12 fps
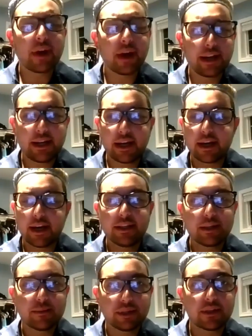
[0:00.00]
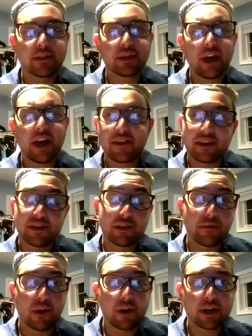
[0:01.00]
some uh, customs in I think
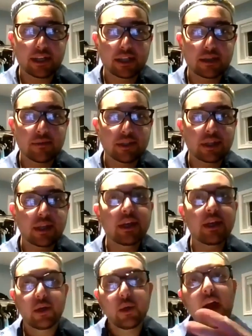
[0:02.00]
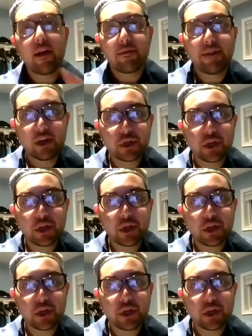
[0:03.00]
Sephardic customs. You no, it's,